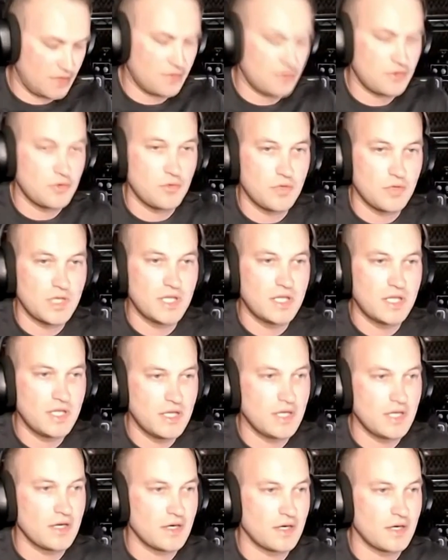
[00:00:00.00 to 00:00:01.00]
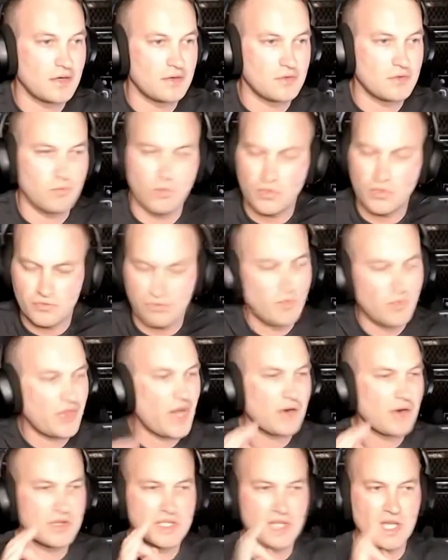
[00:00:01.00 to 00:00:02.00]
you hear,
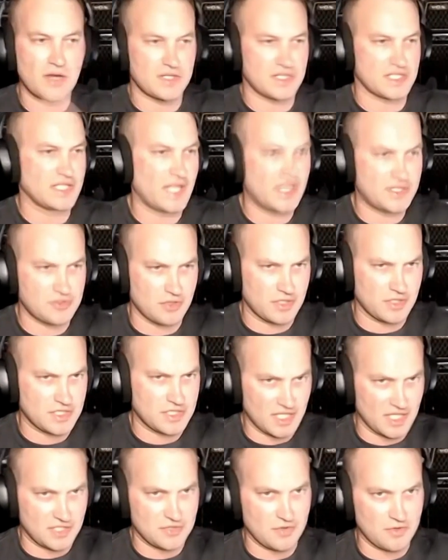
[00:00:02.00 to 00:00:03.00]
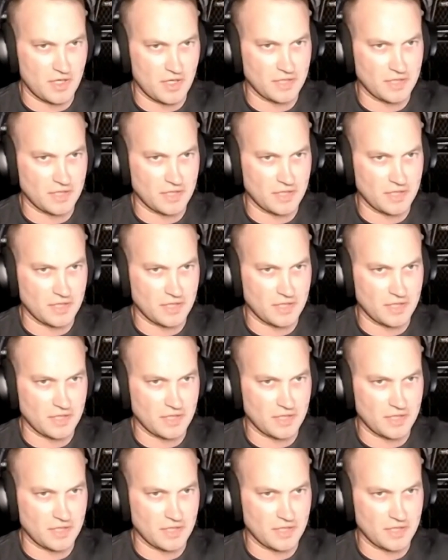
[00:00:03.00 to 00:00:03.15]
without a doubt, it's electric 6-string.